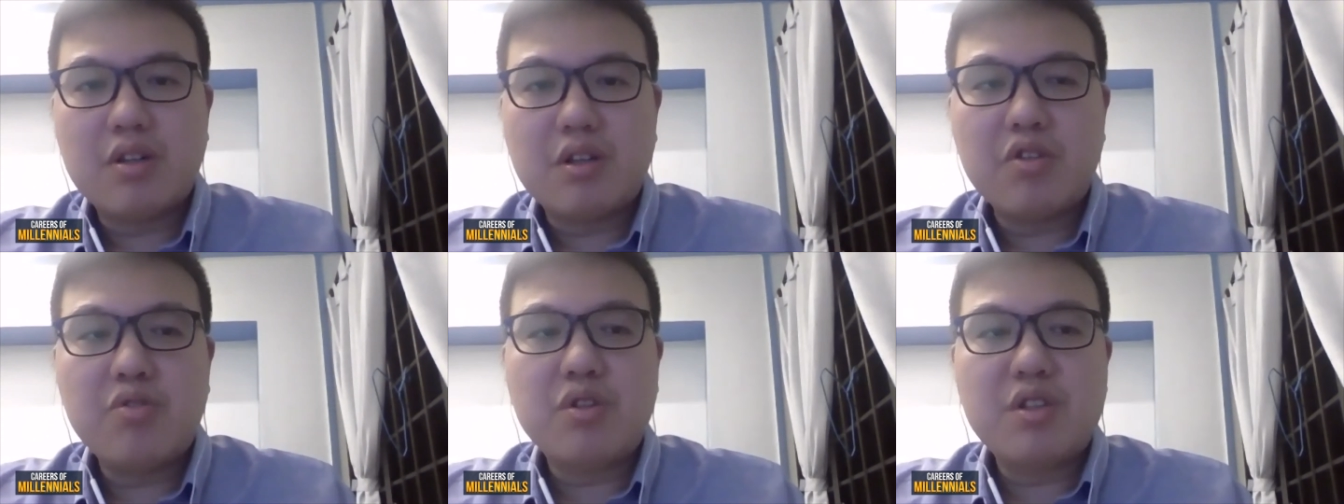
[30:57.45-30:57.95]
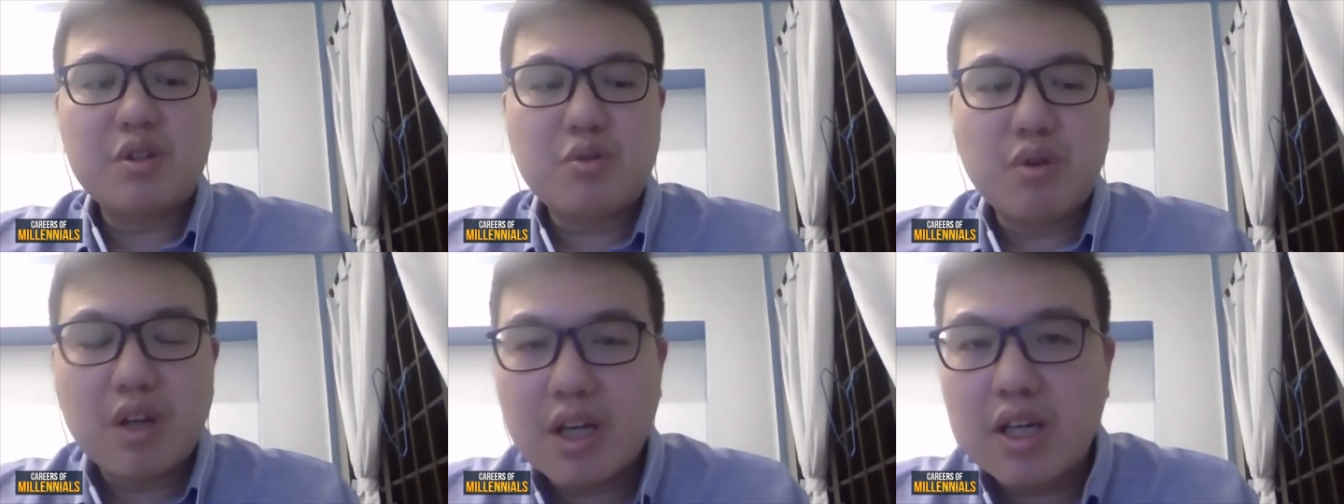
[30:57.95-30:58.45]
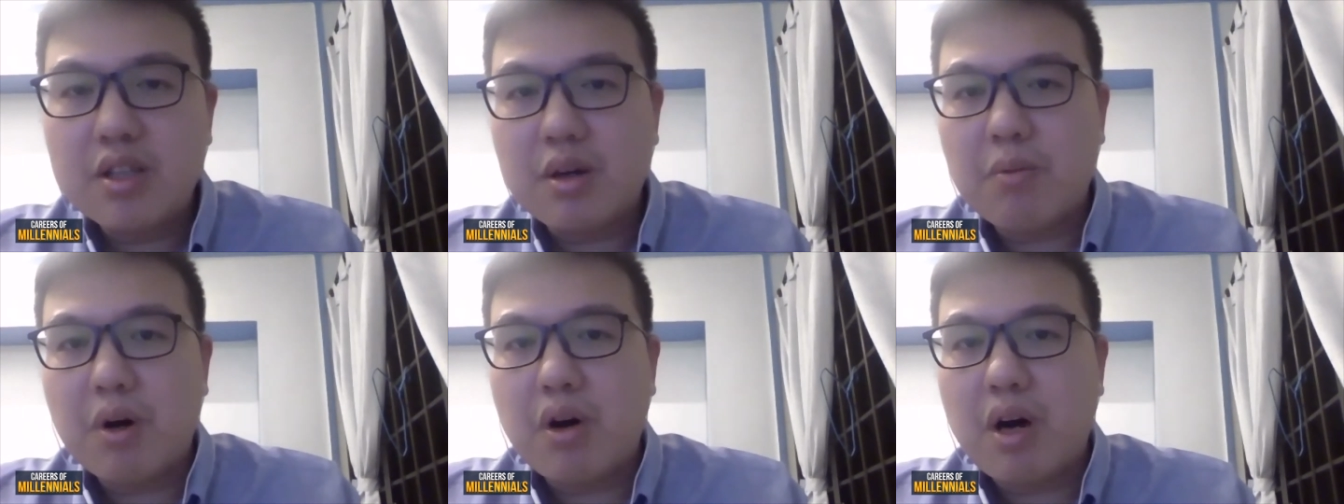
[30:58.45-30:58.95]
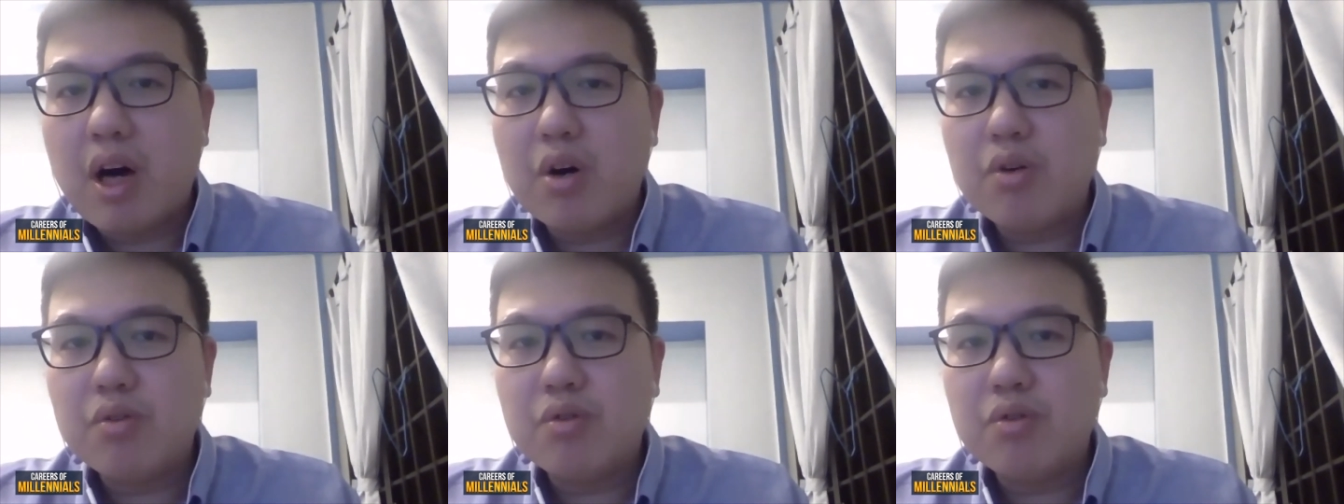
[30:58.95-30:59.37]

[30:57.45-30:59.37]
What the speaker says: Interesting to learn about how